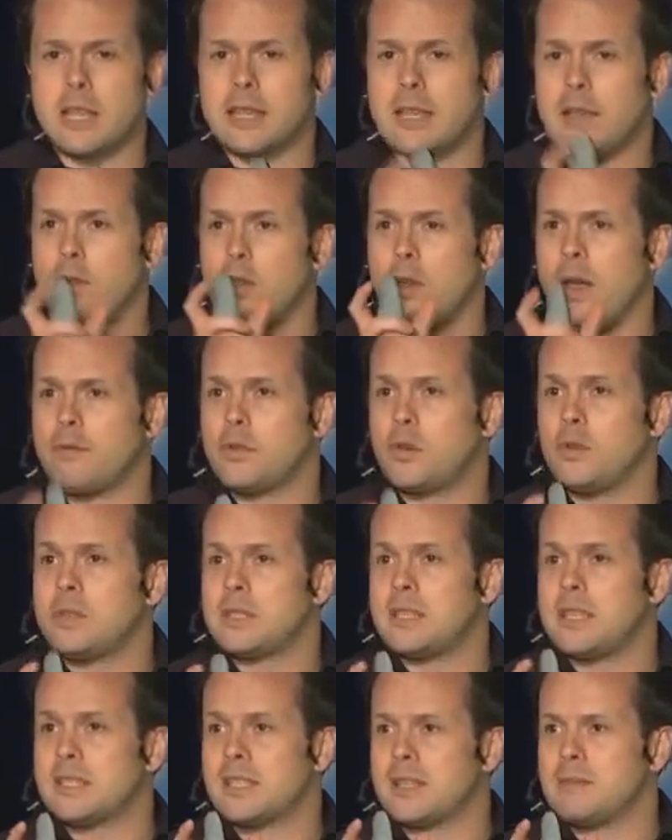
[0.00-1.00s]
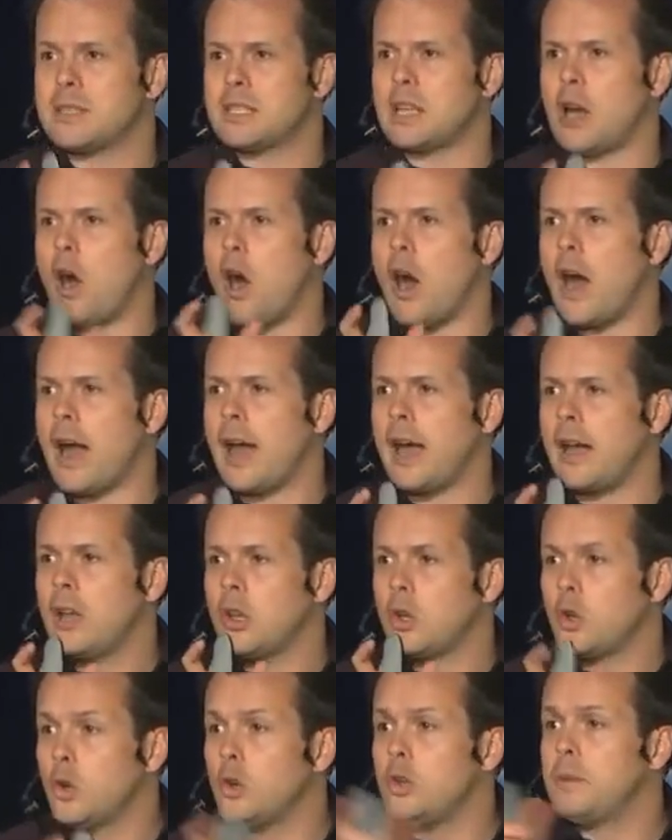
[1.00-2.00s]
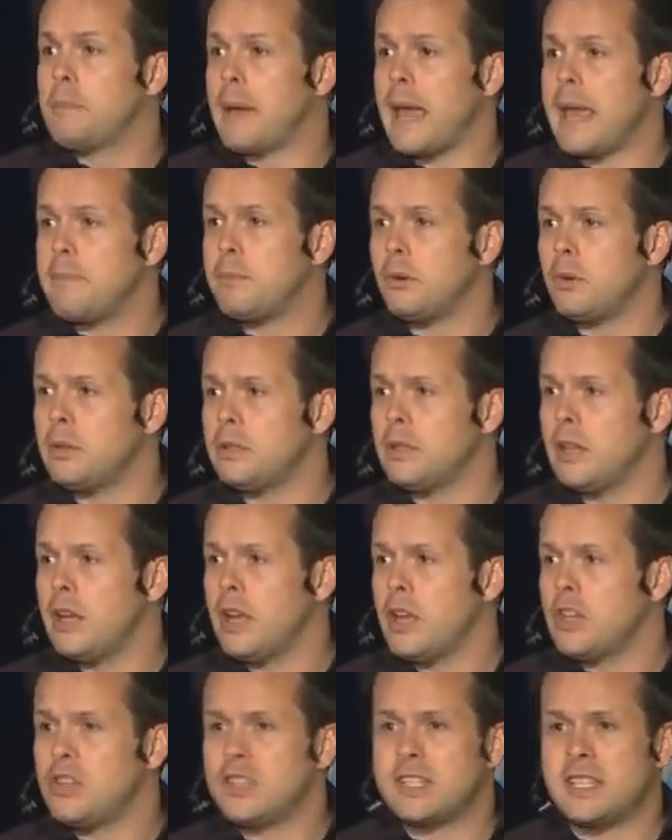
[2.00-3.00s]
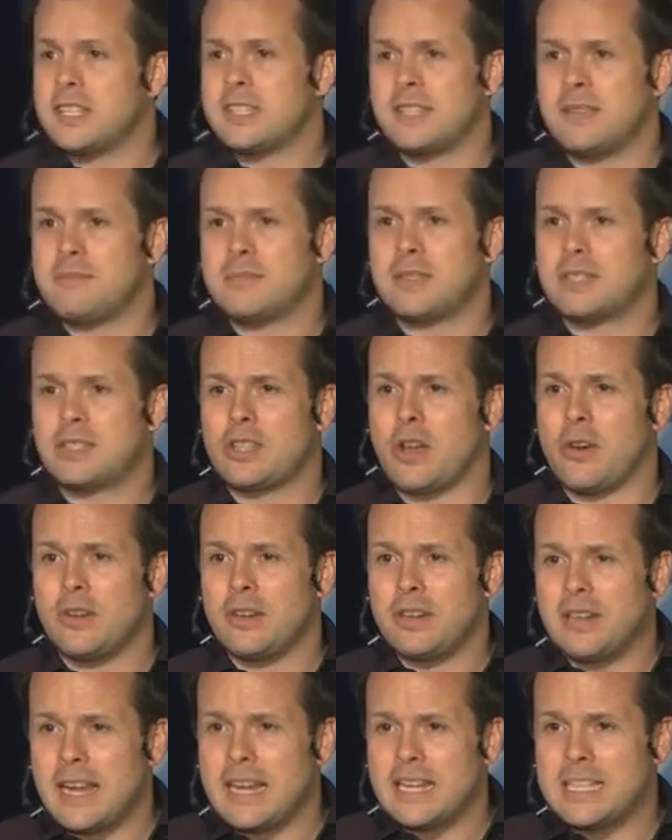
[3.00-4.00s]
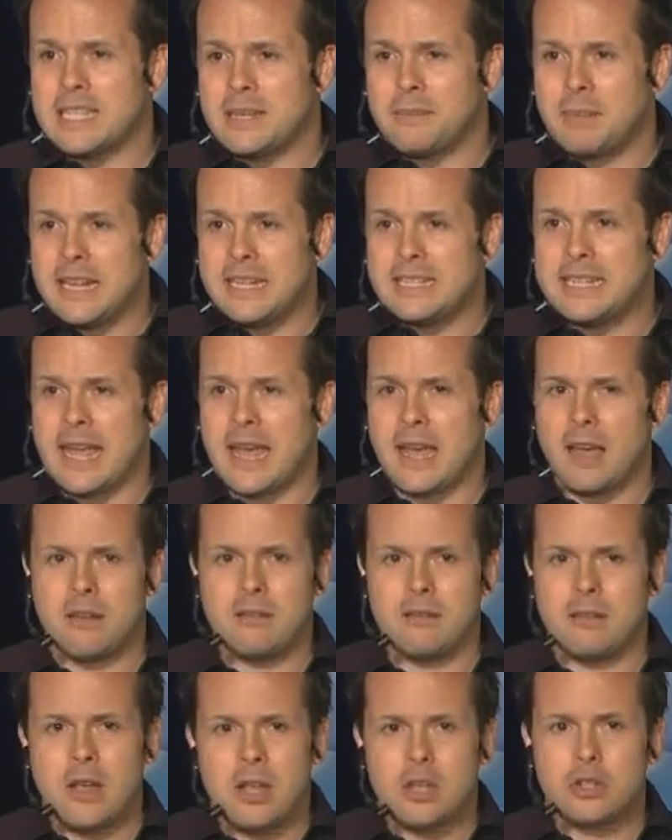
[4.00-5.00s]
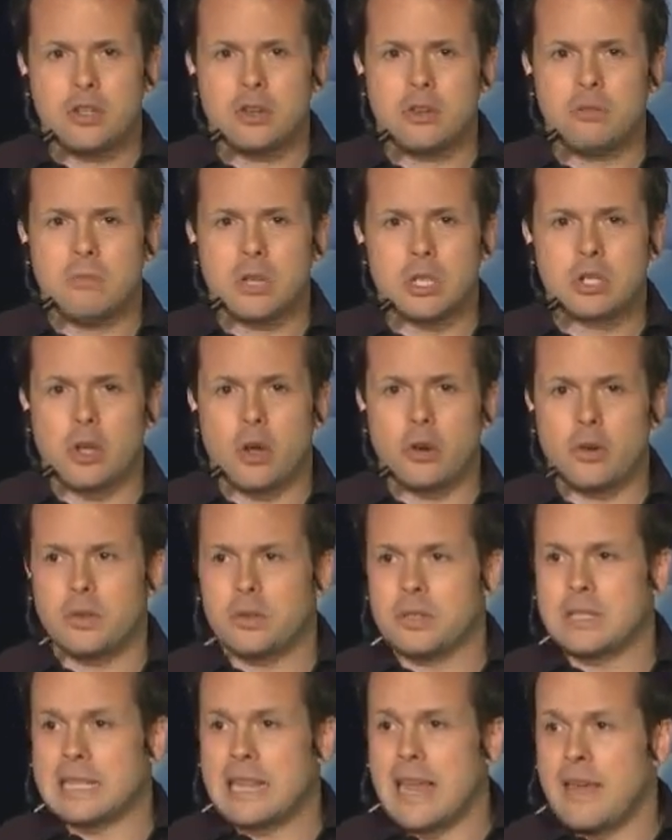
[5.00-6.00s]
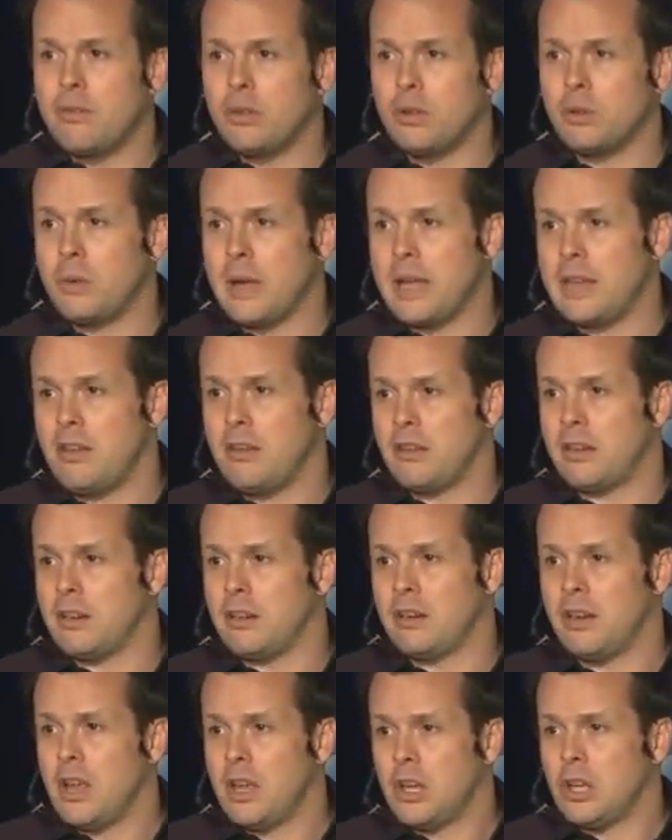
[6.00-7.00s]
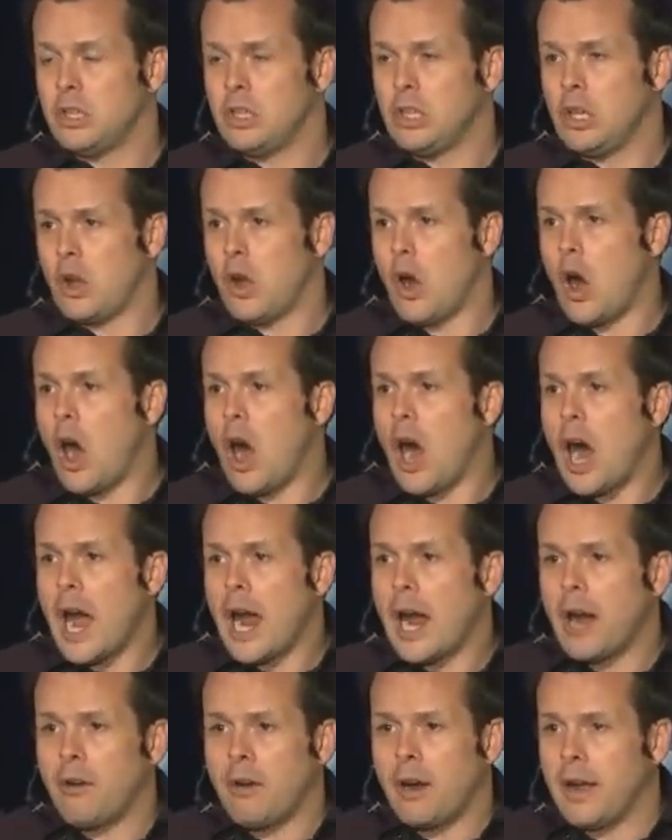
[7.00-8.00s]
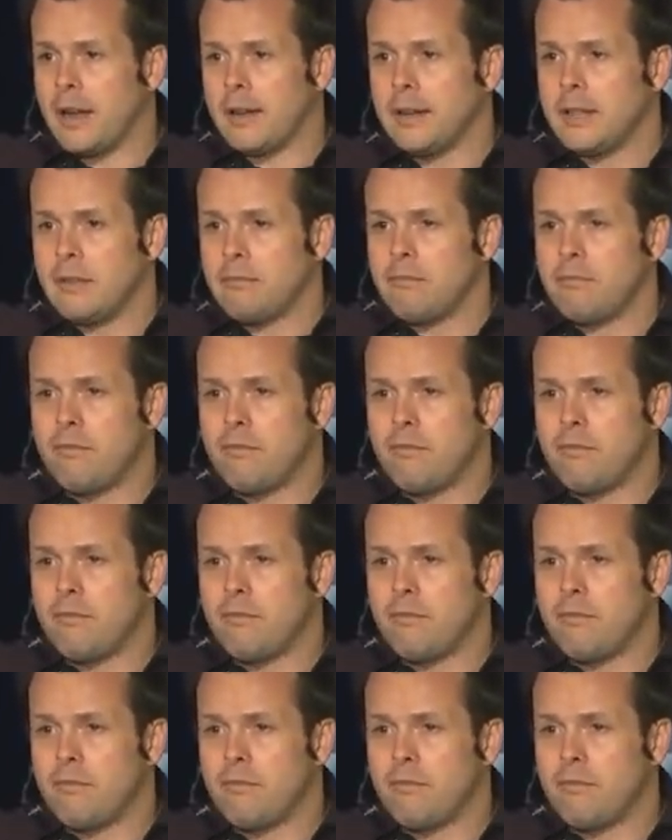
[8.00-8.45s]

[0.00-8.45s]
Like if you have good systems to hire good people, your systems don't need to be down to McDonald's level where you can, you know, hire a